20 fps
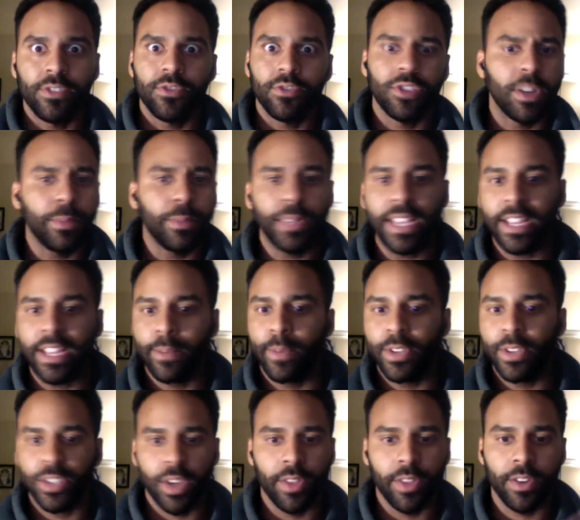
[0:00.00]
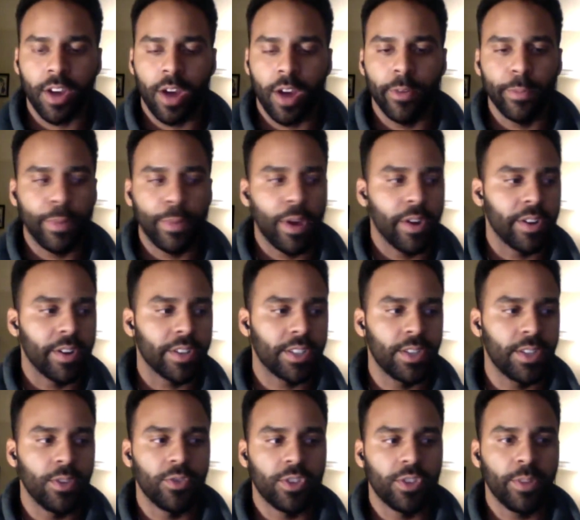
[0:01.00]
Jim Lee and a bunch of other comic book artists
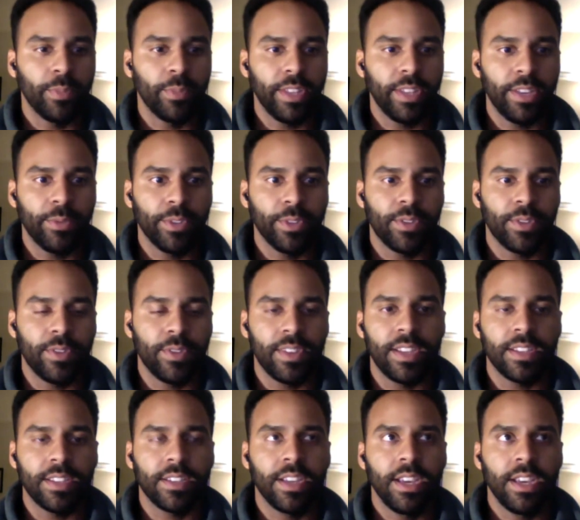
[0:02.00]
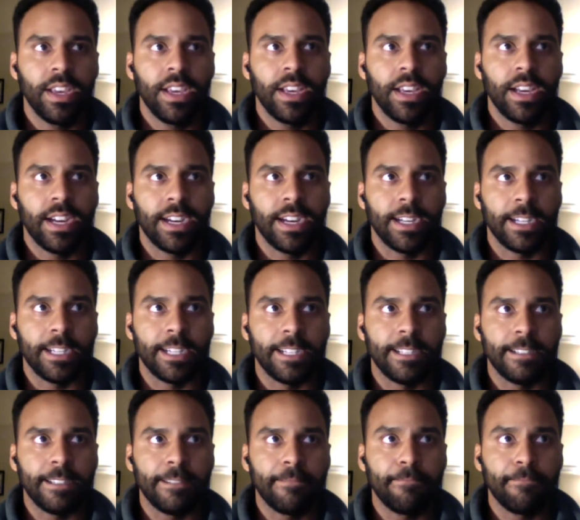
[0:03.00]
too, and Jim Lee will do these
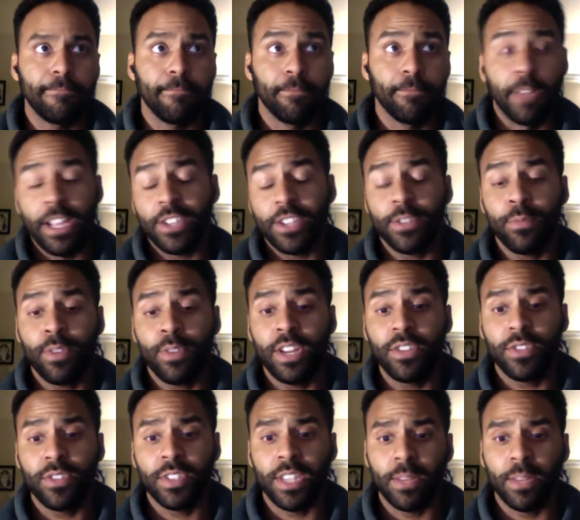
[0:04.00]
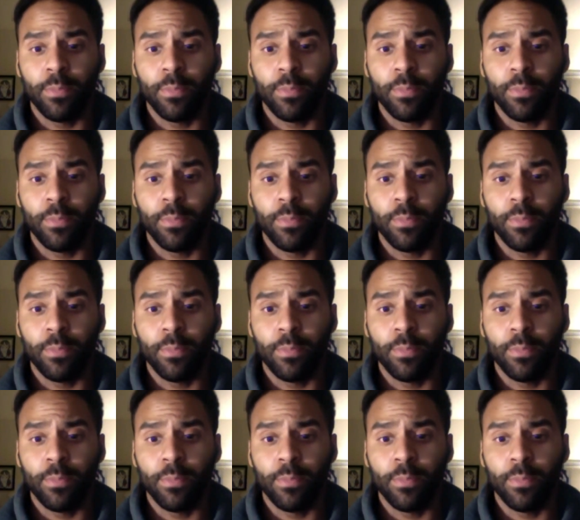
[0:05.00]
they're actually pretty interesting